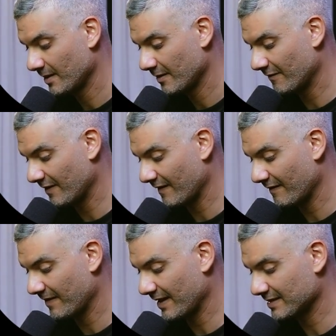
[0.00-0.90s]
Right.
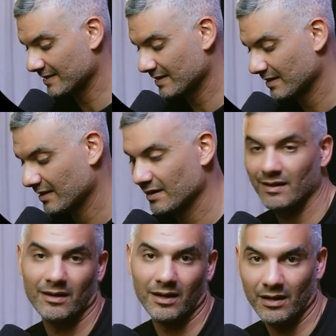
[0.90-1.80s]
That's
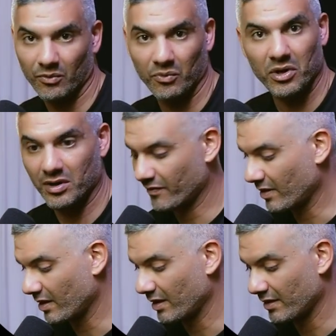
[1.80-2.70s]
one of,
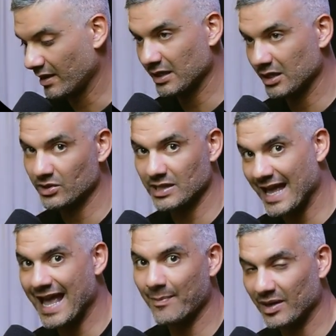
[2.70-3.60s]
it's not
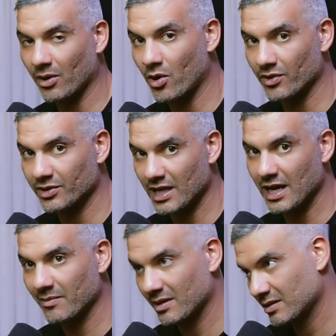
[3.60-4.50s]
happening all the
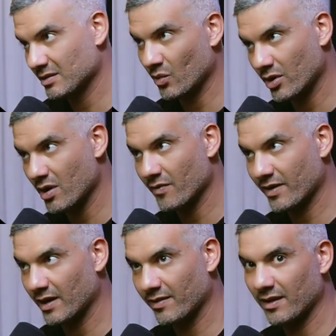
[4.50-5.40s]
time. It's a one-off
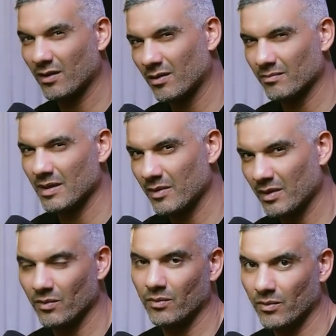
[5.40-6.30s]
kind of thing, or maybe
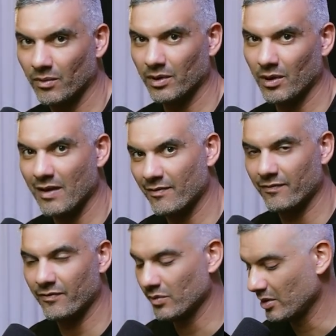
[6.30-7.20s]
every
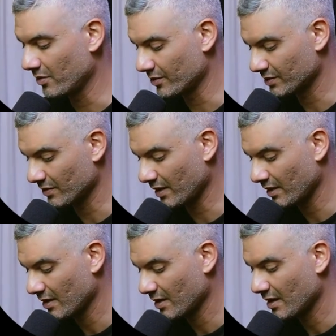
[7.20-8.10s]
few years, right?
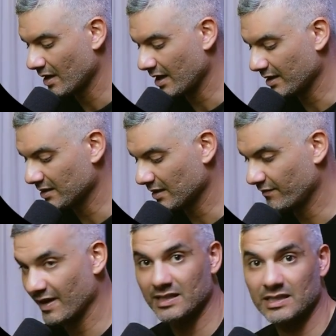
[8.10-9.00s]
I need to
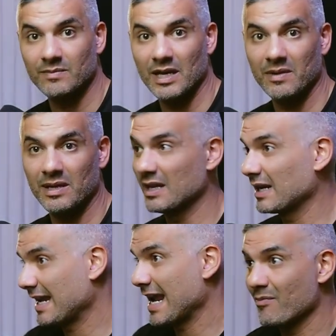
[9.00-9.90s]
invest maybe in a
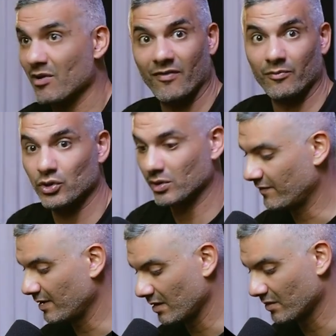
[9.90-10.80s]
camera if I'm shooting
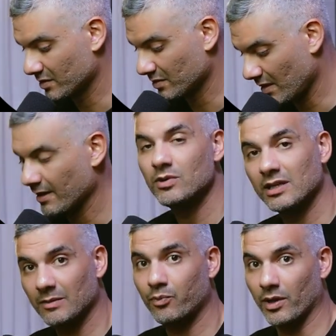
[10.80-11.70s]
videos, right? You
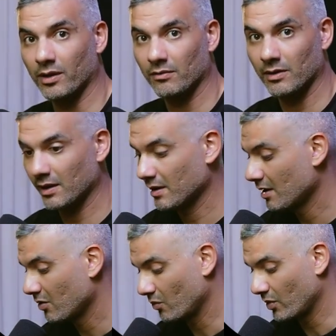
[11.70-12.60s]
get the point, right?
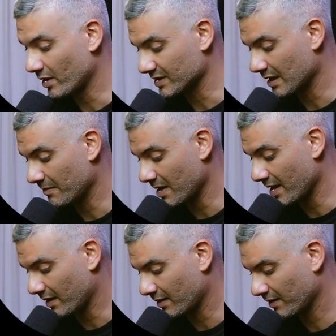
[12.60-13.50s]
What else? A
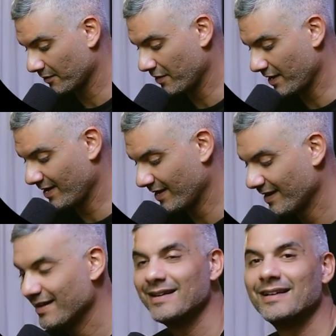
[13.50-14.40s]
mic, right?
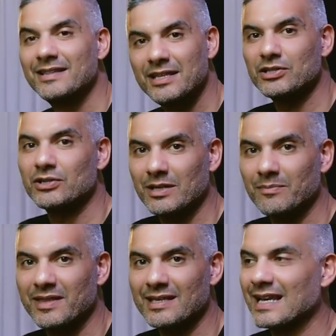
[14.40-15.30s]
These are
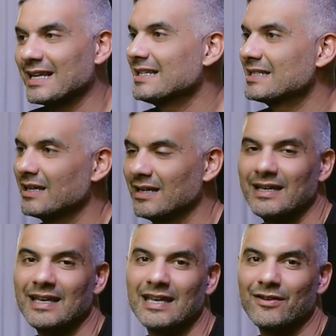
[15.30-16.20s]
some things I need to
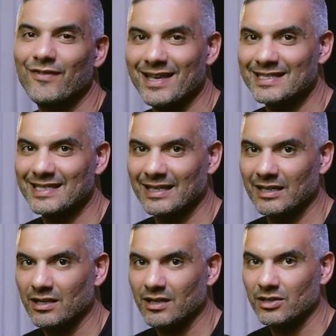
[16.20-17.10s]
invest
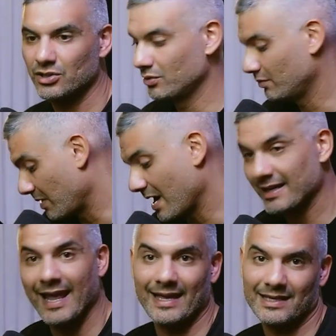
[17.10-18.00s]
in to
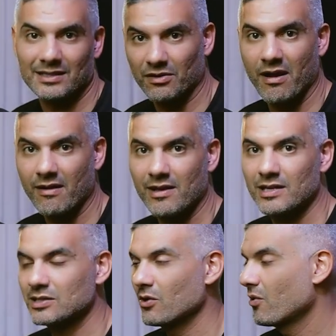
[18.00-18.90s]
podcast, right?
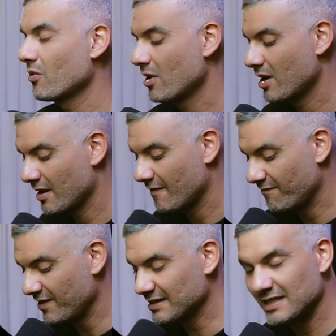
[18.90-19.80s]
So
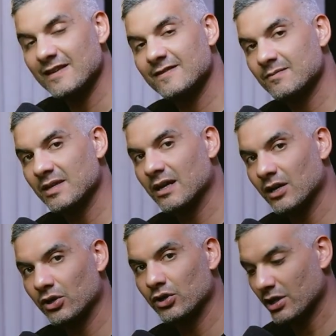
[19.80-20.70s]
this gives me
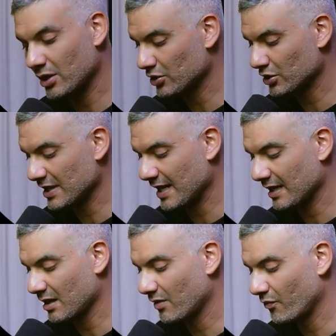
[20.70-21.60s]
a good
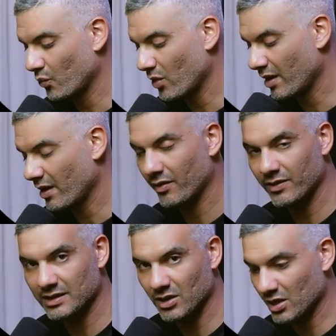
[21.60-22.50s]
understanding of what
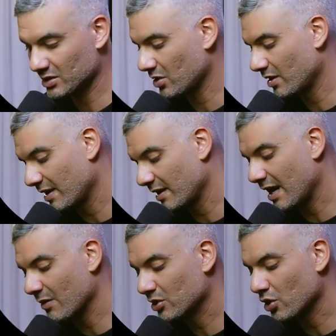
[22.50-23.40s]
these costs are. And then
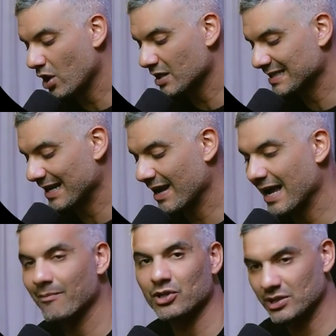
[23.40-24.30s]
I would cost out
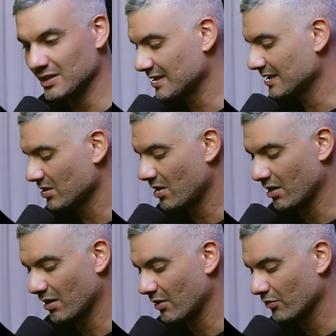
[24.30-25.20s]
how much these things
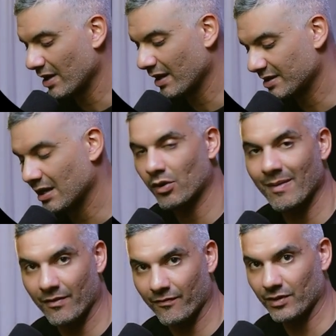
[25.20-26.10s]
are. I would write a dollar
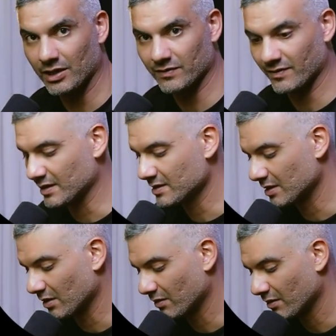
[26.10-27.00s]
amount for each of these,
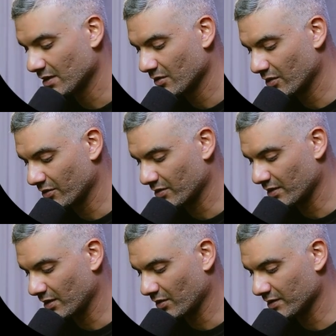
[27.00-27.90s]
whether,
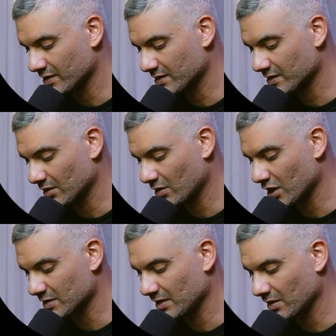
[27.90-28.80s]
this is going to
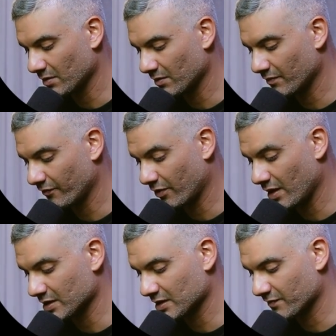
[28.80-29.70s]
cost me,
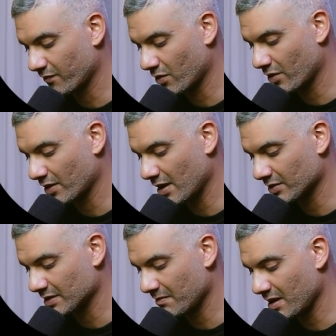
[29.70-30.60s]
for us, it's
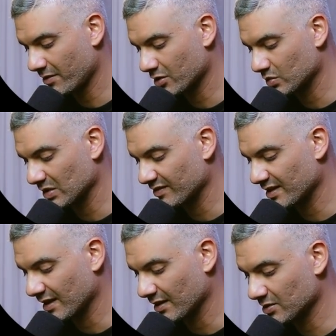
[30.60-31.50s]
$400 a month because we have a
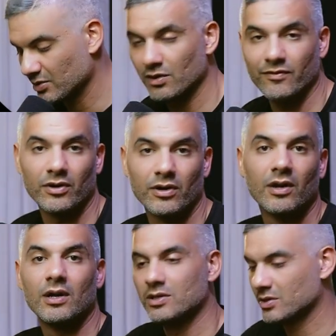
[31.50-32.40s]
dedicated server.
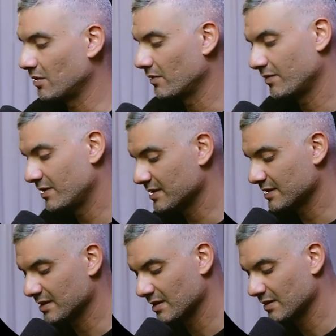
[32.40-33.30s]
So this
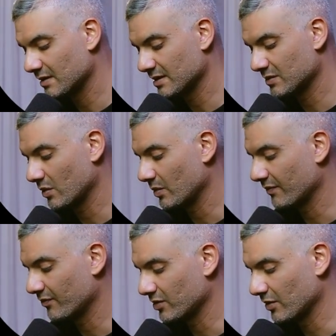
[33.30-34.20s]
is what we
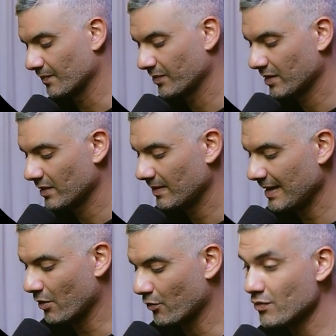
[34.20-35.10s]
have to do.
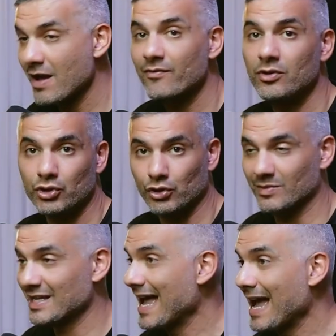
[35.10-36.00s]
Now, revenue
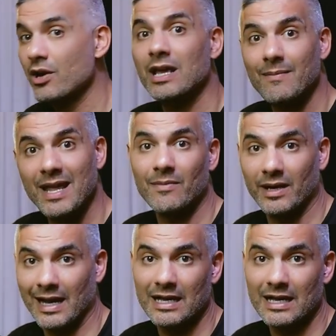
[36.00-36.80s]
streams. How are you going to make money?